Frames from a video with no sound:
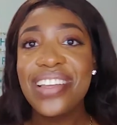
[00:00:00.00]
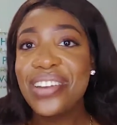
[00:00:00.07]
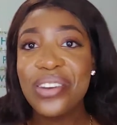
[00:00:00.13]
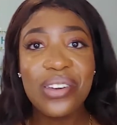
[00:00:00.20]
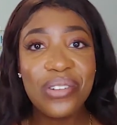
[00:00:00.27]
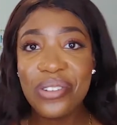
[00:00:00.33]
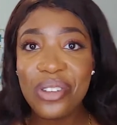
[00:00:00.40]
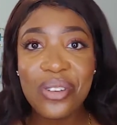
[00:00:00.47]

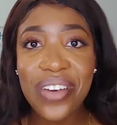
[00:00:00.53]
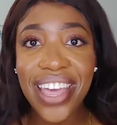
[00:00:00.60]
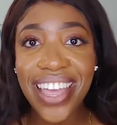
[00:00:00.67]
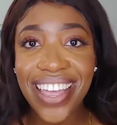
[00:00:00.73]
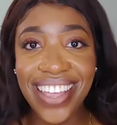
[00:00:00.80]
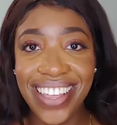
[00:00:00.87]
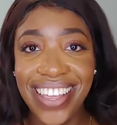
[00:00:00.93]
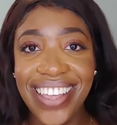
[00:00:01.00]
Don't do
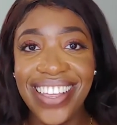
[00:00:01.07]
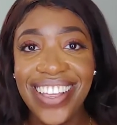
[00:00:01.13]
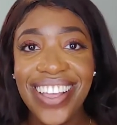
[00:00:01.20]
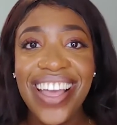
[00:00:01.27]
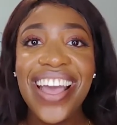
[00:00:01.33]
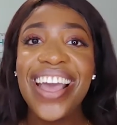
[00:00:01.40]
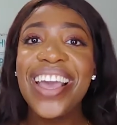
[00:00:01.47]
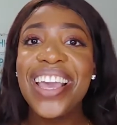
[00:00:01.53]
it.
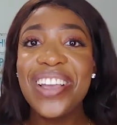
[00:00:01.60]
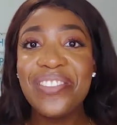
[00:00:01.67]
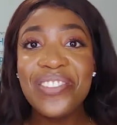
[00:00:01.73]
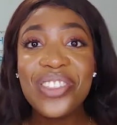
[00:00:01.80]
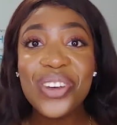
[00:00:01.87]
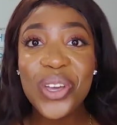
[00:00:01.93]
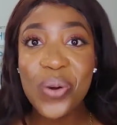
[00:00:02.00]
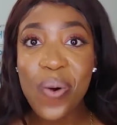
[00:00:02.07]
Even
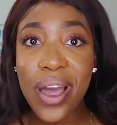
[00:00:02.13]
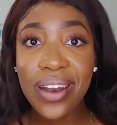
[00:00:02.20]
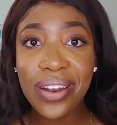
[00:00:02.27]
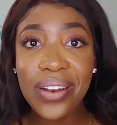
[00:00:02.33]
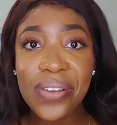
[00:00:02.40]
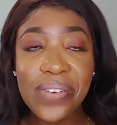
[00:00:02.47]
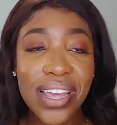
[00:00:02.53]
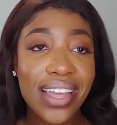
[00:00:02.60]
though you want to
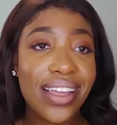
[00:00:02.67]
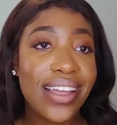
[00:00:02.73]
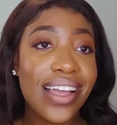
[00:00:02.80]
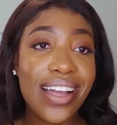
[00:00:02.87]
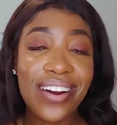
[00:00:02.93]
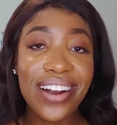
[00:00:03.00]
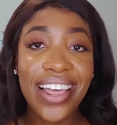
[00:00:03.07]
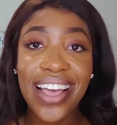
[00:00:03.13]
do it,
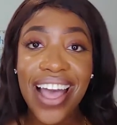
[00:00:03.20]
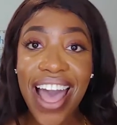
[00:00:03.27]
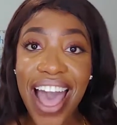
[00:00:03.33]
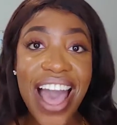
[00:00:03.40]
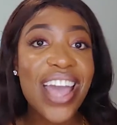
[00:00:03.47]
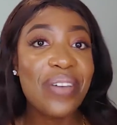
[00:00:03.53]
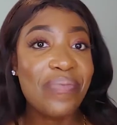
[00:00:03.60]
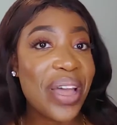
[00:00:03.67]
or like
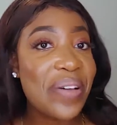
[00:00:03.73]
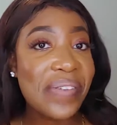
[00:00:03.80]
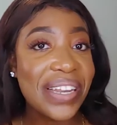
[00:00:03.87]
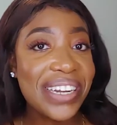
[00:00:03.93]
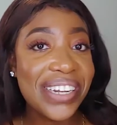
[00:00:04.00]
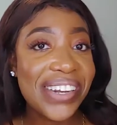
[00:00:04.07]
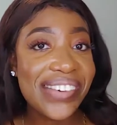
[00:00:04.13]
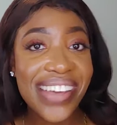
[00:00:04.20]
I might want
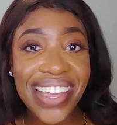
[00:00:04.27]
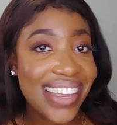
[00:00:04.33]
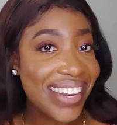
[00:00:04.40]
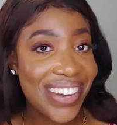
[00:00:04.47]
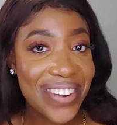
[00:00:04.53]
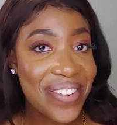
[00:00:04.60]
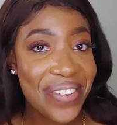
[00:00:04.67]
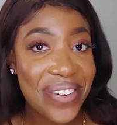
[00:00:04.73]
to do it,
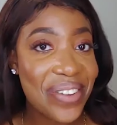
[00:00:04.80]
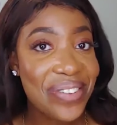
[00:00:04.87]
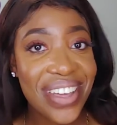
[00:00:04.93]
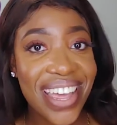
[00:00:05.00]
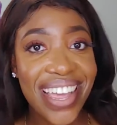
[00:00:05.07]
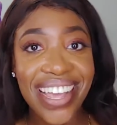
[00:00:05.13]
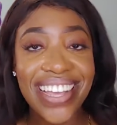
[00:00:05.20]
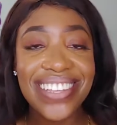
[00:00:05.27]
don't do
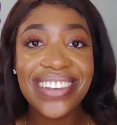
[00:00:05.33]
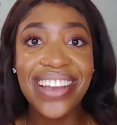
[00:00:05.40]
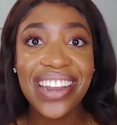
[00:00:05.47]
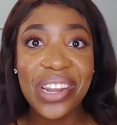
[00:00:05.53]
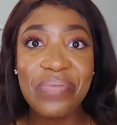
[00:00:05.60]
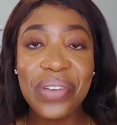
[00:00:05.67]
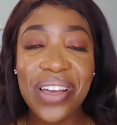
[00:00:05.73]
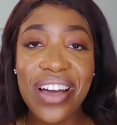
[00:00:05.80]
it, because you're going
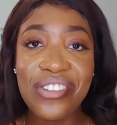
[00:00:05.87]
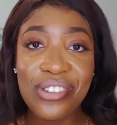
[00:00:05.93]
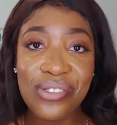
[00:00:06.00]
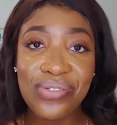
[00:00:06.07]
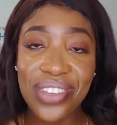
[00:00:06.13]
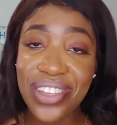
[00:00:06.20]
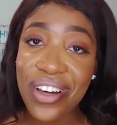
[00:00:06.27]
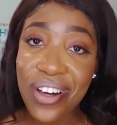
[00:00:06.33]
to be on your
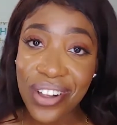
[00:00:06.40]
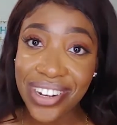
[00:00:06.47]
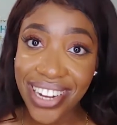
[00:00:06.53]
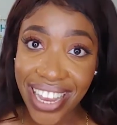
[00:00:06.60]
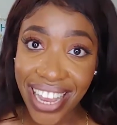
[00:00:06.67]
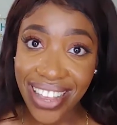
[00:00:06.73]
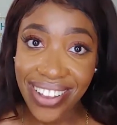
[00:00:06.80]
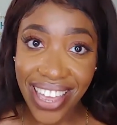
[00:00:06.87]
feet all
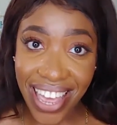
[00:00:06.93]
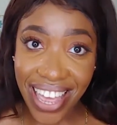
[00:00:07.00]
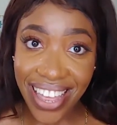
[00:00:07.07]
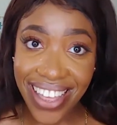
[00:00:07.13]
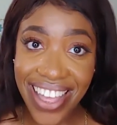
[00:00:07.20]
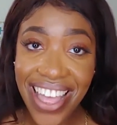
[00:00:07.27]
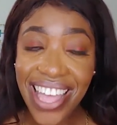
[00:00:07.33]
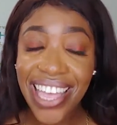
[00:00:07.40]
day,
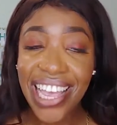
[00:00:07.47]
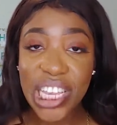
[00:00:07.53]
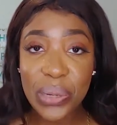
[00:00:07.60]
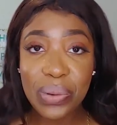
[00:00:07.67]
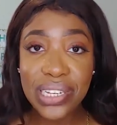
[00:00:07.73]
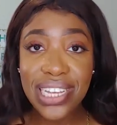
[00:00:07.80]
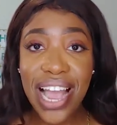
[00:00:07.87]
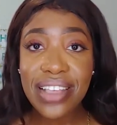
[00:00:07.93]
okay?
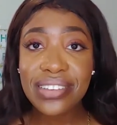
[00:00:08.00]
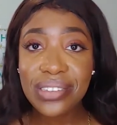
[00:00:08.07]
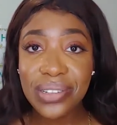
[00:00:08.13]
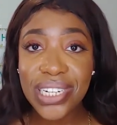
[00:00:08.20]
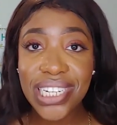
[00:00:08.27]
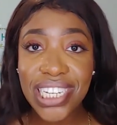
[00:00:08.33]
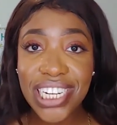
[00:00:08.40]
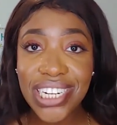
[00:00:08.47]
Especially as a
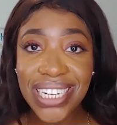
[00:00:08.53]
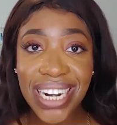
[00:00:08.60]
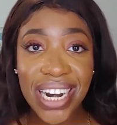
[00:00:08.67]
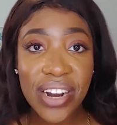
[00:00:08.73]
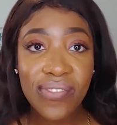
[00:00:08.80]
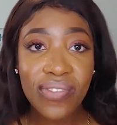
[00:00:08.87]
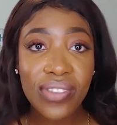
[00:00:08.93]
student teacher.